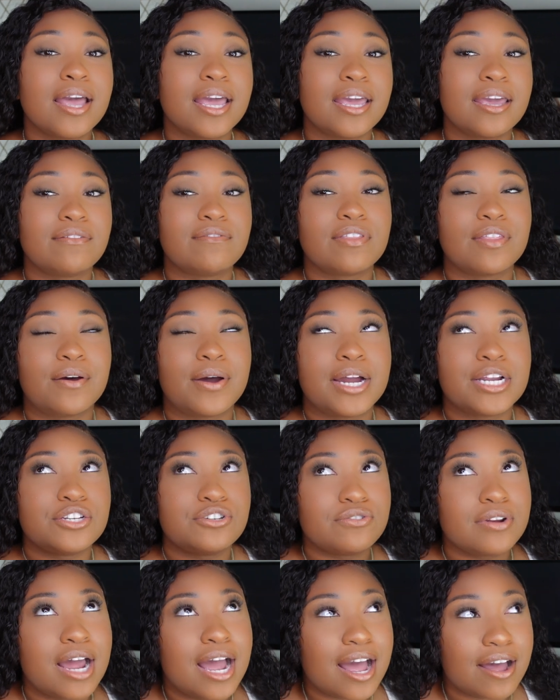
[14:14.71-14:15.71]
Even though I
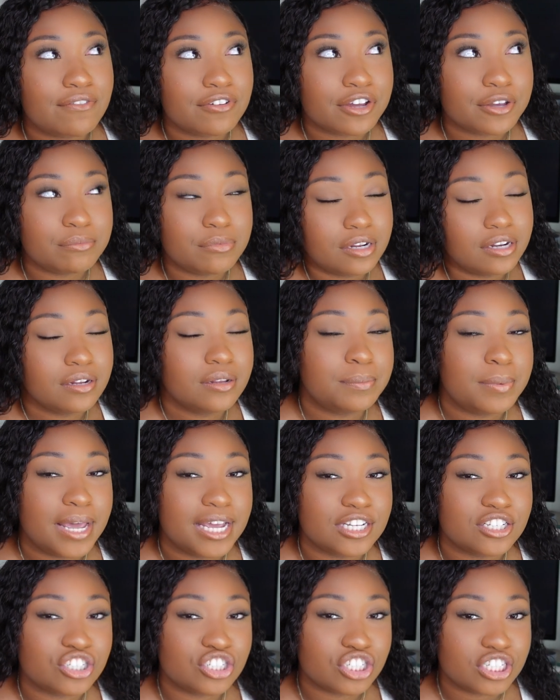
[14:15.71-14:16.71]
do not have a community
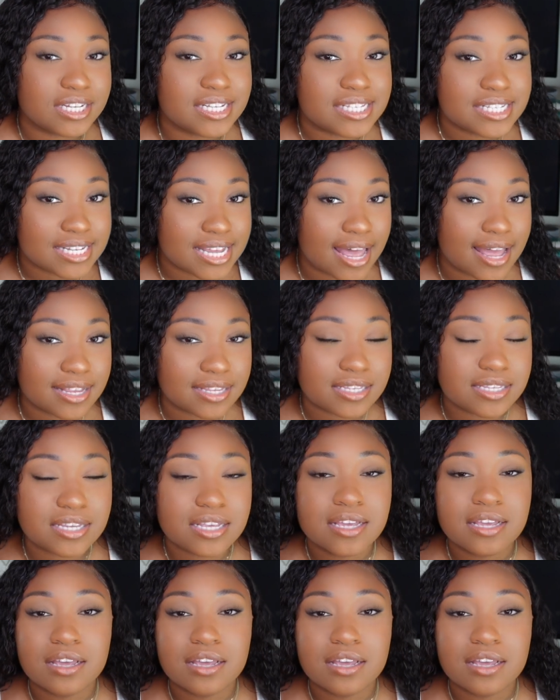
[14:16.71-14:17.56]
page just yet,